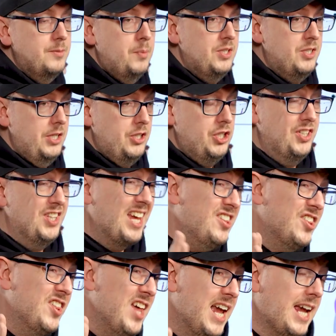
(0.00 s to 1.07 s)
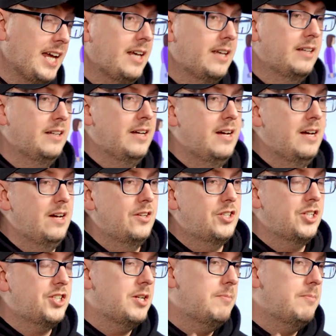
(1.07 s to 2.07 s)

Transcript: position. They think that